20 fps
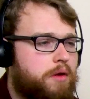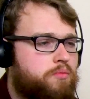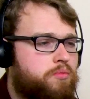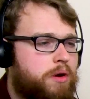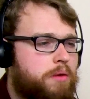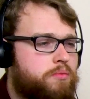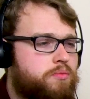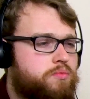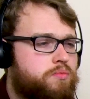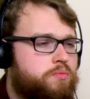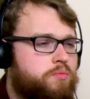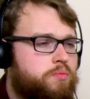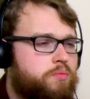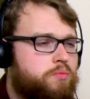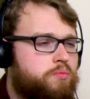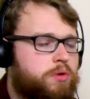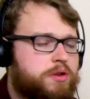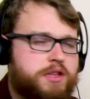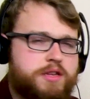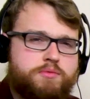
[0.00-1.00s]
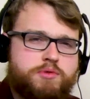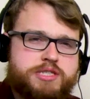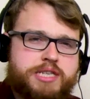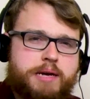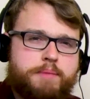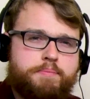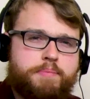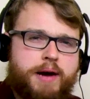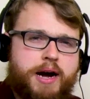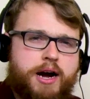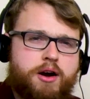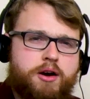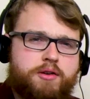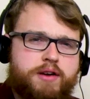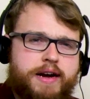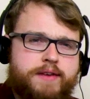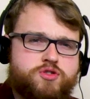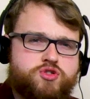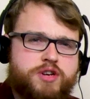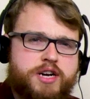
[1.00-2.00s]
what was that
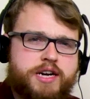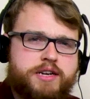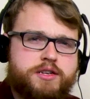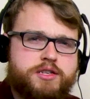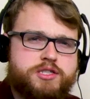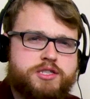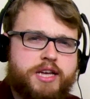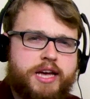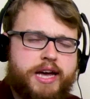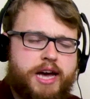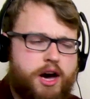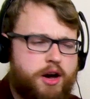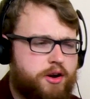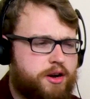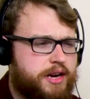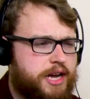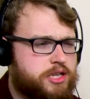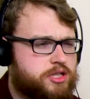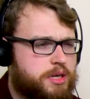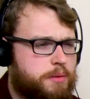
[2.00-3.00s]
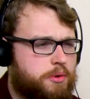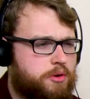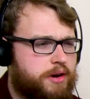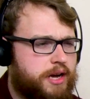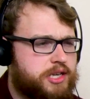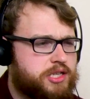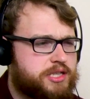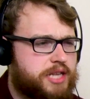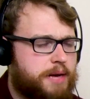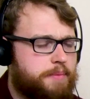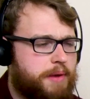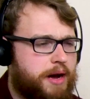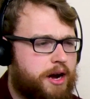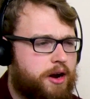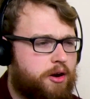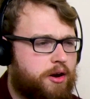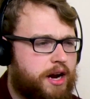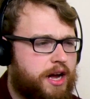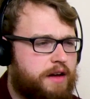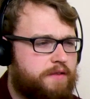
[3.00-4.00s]
paragraph trying to say? How could I summarize that
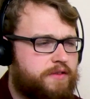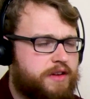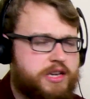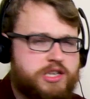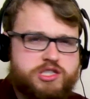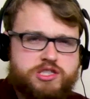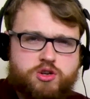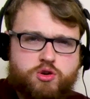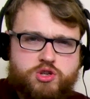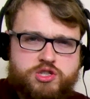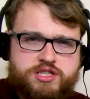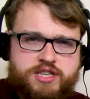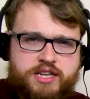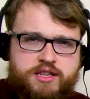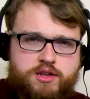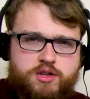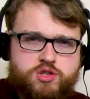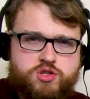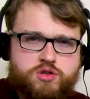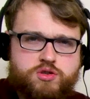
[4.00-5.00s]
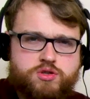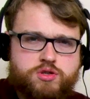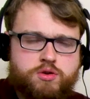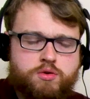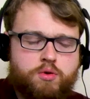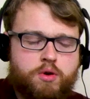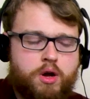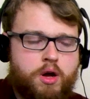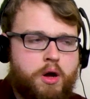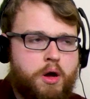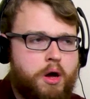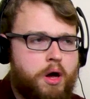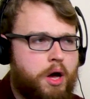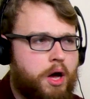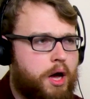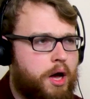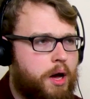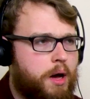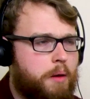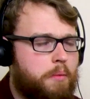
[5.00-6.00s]
paragraph in a short sentence or two?
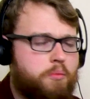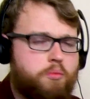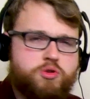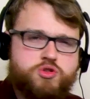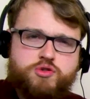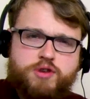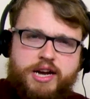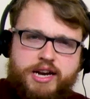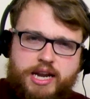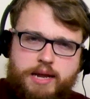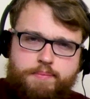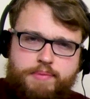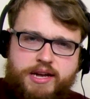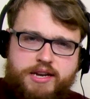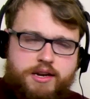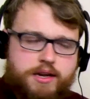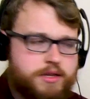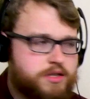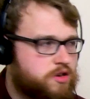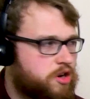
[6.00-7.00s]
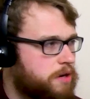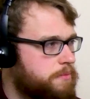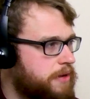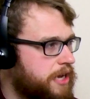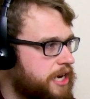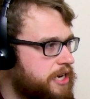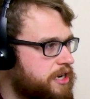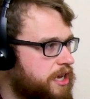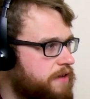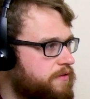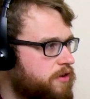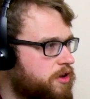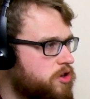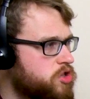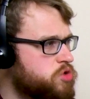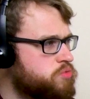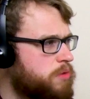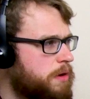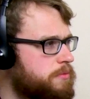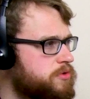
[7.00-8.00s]
Was there any opinions that are being
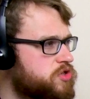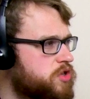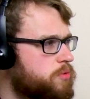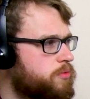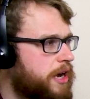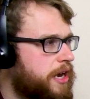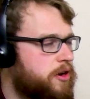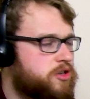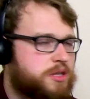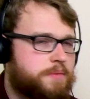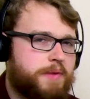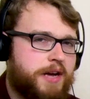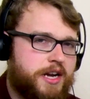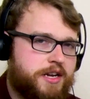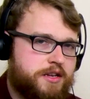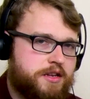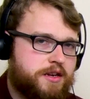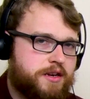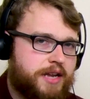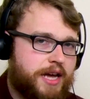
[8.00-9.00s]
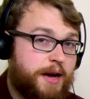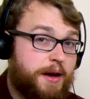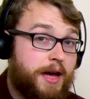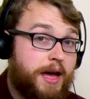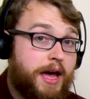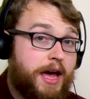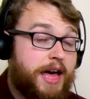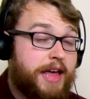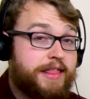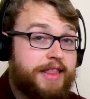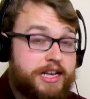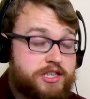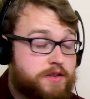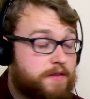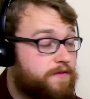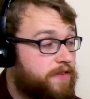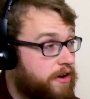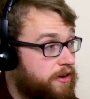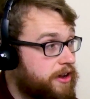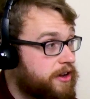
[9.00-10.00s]
divulged? What was the writer's opinion? That's
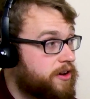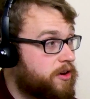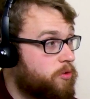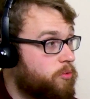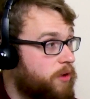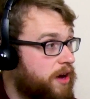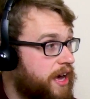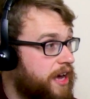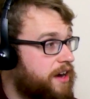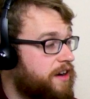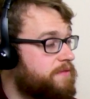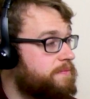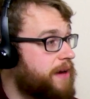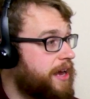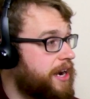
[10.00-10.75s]
a very good way of